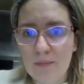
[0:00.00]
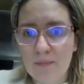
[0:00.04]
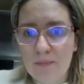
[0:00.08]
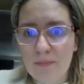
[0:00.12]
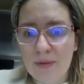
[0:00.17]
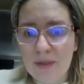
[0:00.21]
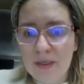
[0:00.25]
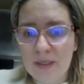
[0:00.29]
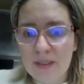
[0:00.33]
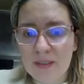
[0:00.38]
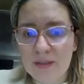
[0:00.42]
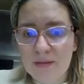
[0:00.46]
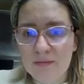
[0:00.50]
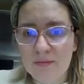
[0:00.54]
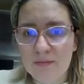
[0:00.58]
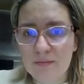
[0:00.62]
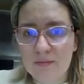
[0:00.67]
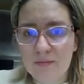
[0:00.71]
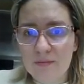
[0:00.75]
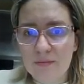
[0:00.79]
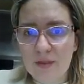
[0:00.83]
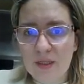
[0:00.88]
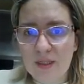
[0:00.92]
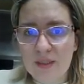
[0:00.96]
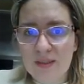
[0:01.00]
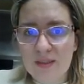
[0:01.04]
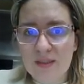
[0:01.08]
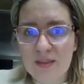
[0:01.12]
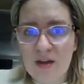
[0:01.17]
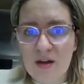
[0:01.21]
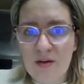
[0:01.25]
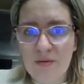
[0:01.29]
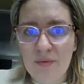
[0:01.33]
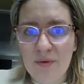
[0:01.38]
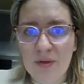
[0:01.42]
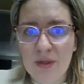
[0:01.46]
but that's
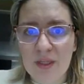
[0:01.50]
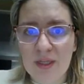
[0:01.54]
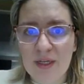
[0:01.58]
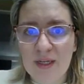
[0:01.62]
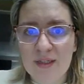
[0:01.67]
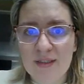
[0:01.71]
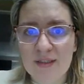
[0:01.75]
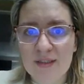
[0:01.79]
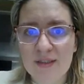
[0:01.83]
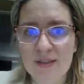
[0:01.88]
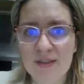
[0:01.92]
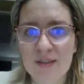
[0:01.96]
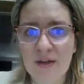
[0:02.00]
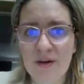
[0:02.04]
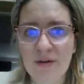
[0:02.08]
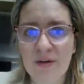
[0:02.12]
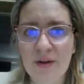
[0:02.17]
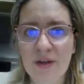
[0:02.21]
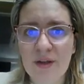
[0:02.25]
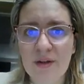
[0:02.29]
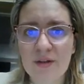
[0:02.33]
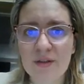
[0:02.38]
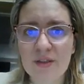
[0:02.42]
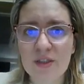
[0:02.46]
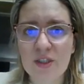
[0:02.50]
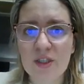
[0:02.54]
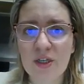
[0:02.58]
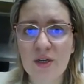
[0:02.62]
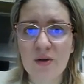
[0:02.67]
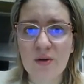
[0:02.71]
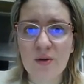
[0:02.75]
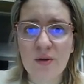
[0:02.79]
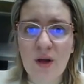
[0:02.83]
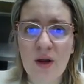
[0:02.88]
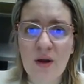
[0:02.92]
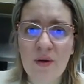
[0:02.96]
not really necessary.
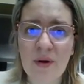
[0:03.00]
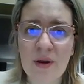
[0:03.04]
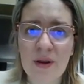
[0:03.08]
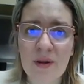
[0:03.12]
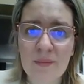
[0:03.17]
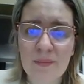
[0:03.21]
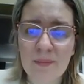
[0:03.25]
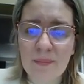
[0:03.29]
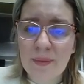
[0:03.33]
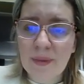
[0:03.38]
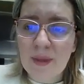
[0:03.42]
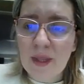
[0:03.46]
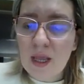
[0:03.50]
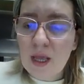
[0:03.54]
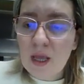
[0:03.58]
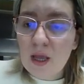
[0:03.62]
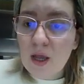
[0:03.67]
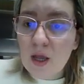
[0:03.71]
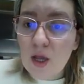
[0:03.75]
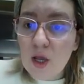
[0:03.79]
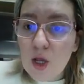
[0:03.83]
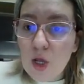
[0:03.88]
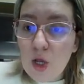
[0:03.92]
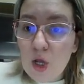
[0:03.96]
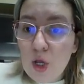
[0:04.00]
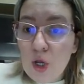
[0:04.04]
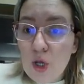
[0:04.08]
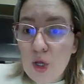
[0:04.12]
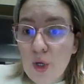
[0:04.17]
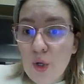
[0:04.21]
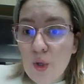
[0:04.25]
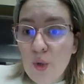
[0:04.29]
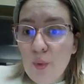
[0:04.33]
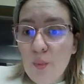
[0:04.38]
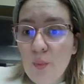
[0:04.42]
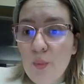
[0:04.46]
So alright,
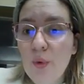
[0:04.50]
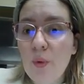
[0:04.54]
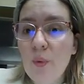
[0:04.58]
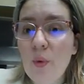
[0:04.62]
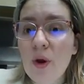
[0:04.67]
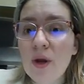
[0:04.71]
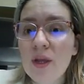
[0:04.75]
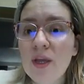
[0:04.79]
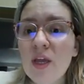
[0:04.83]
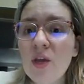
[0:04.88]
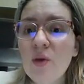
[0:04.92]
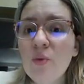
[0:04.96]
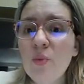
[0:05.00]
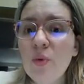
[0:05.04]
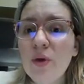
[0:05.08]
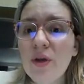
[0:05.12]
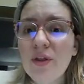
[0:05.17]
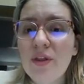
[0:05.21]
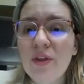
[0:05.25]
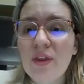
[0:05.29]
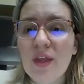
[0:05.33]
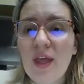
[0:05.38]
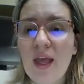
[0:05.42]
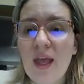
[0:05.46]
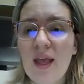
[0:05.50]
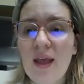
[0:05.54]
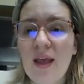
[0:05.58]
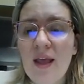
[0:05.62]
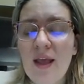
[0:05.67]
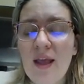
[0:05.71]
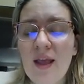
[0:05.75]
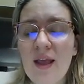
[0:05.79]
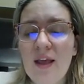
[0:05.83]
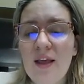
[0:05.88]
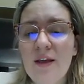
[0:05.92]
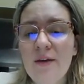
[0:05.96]
we're working with
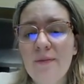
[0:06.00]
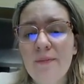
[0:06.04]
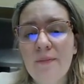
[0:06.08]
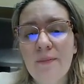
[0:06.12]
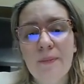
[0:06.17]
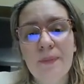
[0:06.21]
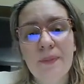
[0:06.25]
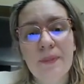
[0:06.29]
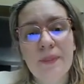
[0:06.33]
a